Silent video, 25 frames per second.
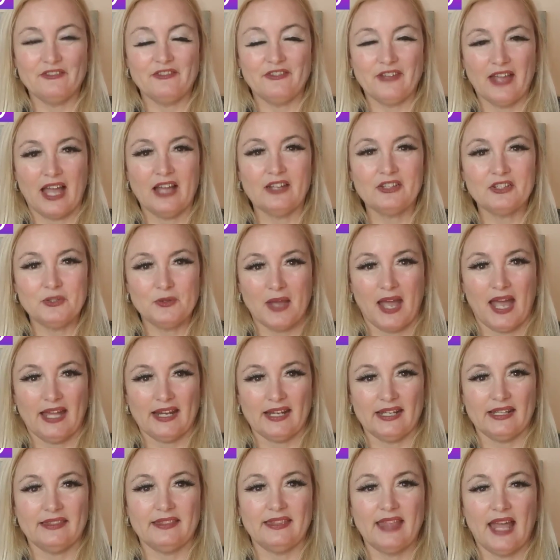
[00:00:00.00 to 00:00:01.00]

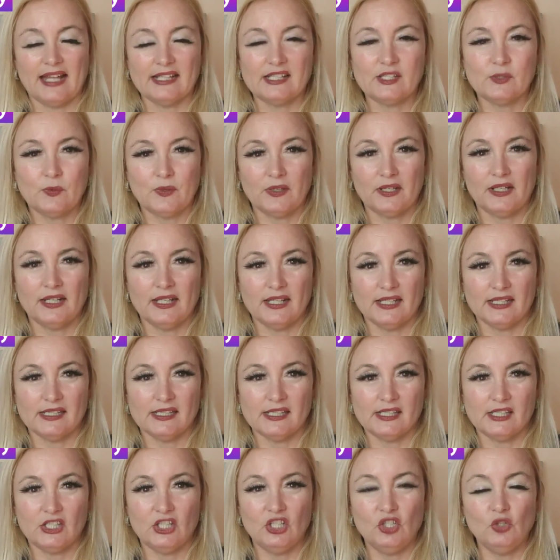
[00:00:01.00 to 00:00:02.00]
Value-added, that's what it
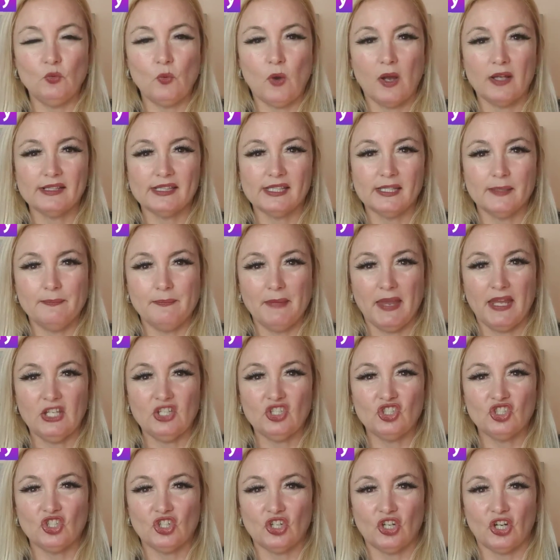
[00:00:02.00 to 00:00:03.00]
is. You want to
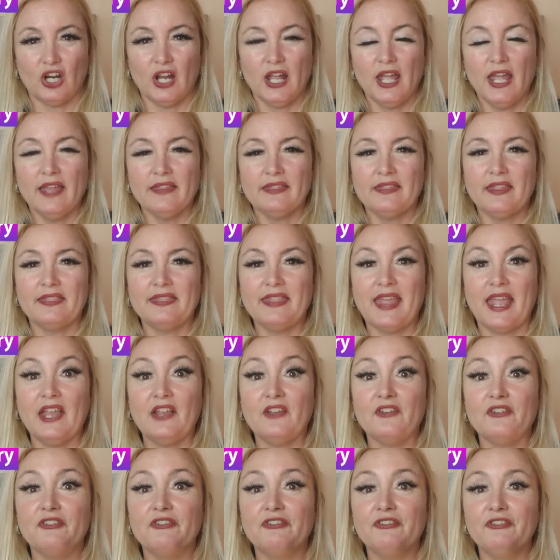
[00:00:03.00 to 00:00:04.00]
make sure that
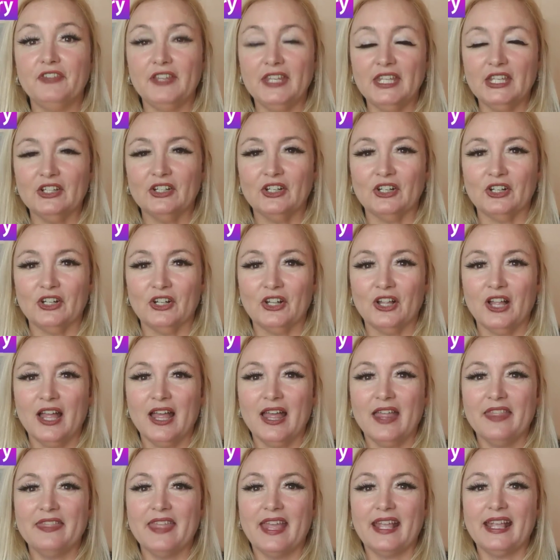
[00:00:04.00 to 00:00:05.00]
they
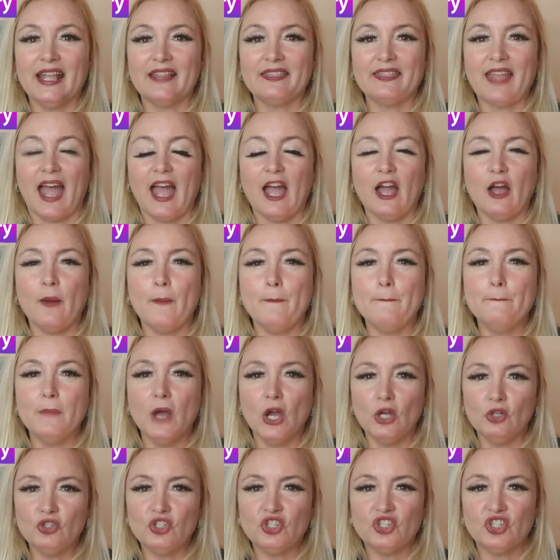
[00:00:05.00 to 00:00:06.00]
get that
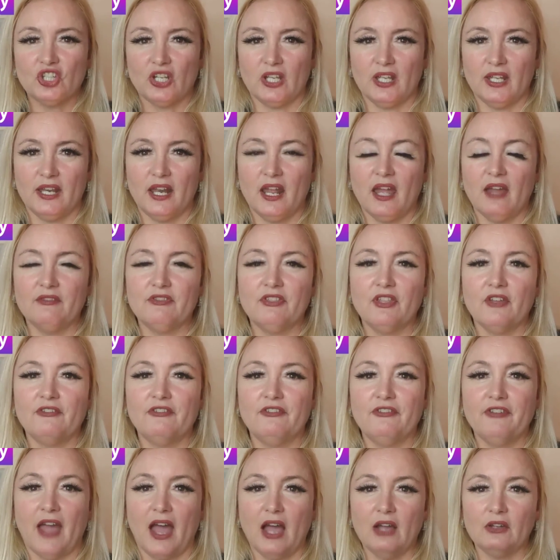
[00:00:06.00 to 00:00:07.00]
emotion of the
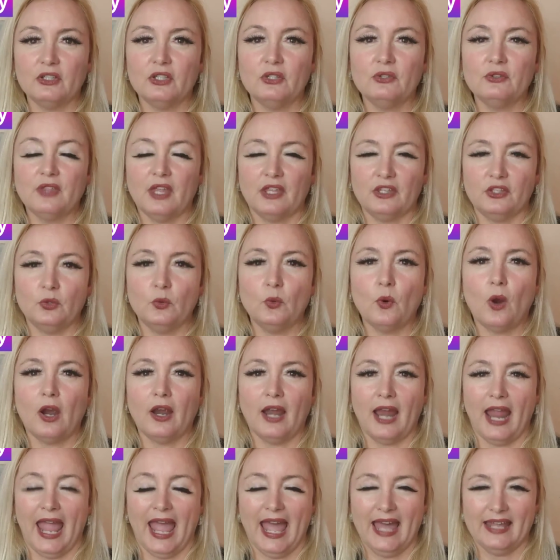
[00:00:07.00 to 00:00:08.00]
value that you
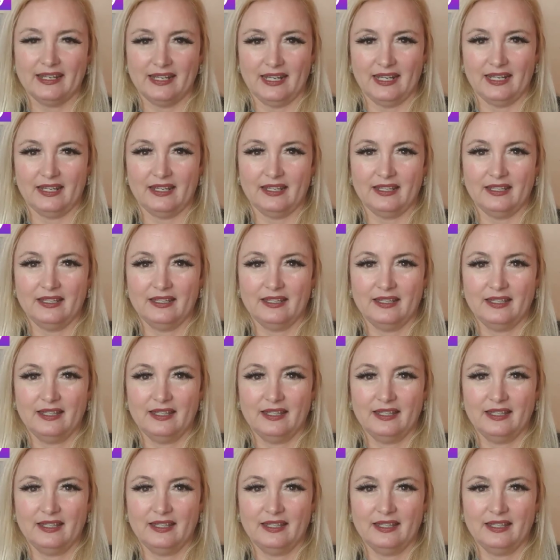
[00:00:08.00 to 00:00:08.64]
are adding.